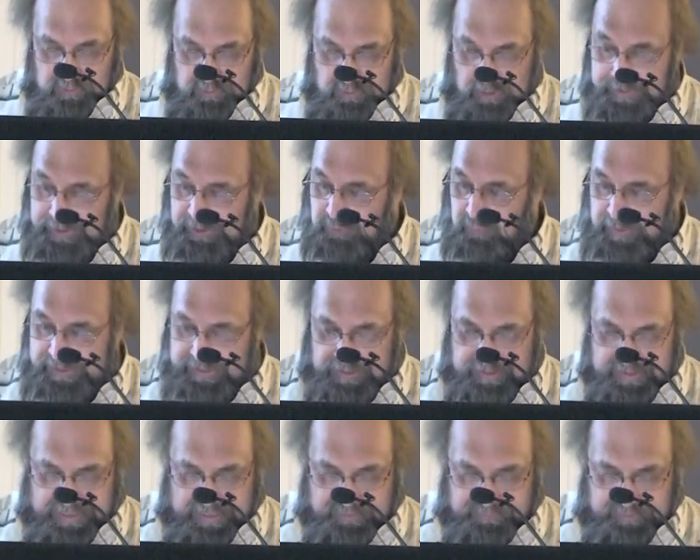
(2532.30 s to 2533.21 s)
On the
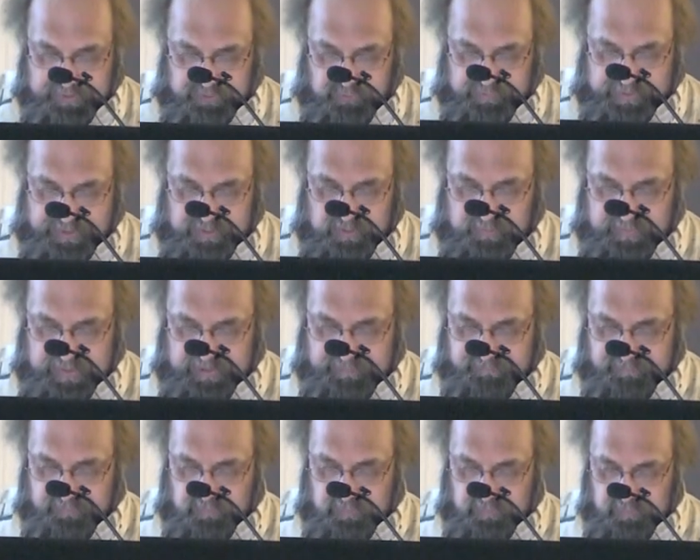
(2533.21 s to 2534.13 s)
twenty-ninth, they're trying to
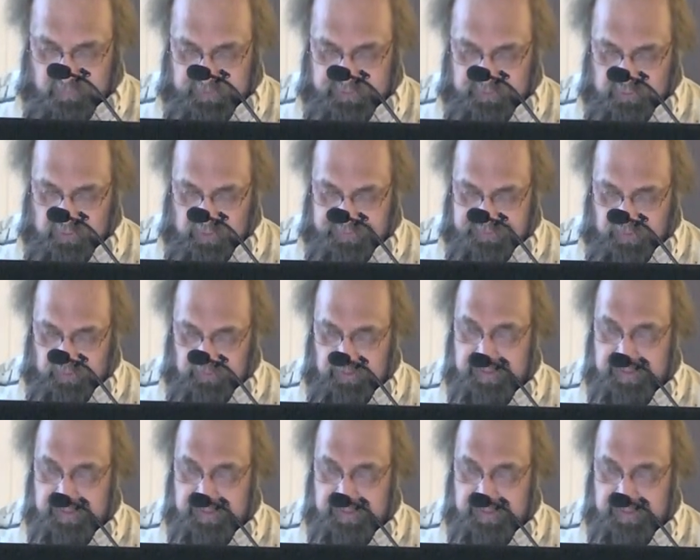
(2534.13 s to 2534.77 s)
make for what's called the